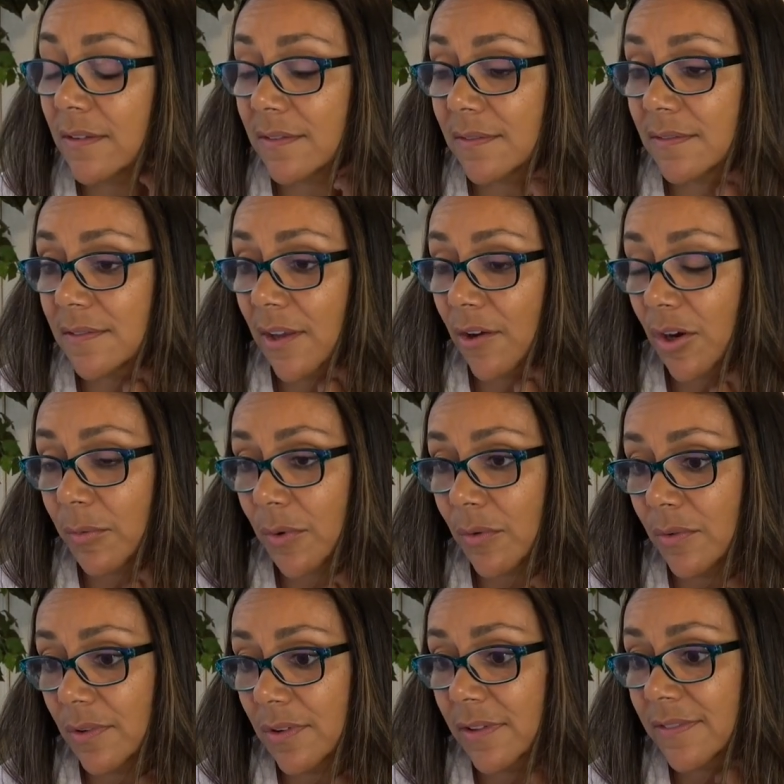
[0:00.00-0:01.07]
is terrible.
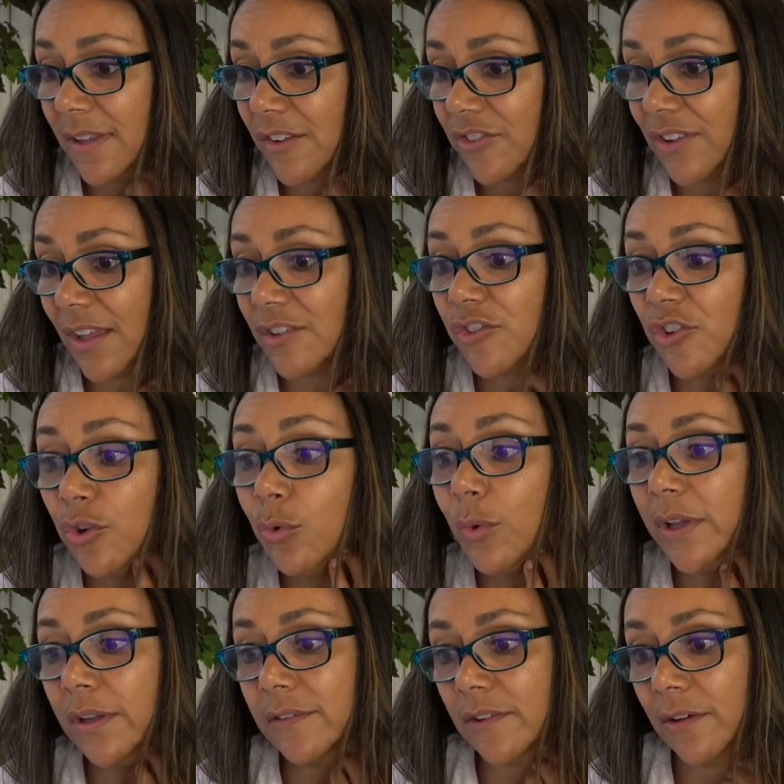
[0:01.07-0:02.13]
Looks like she got two
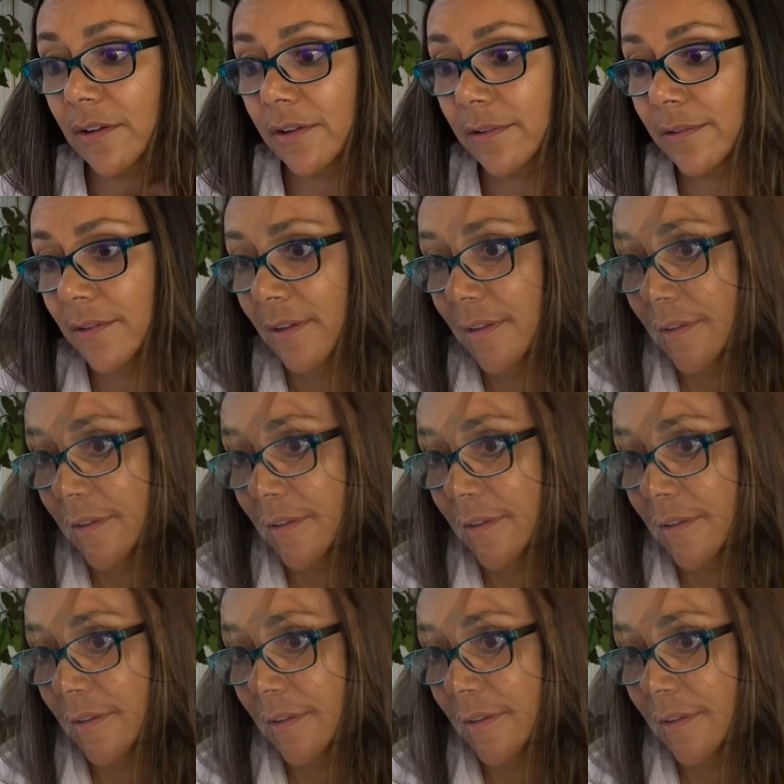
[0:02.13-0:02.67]
wigs on.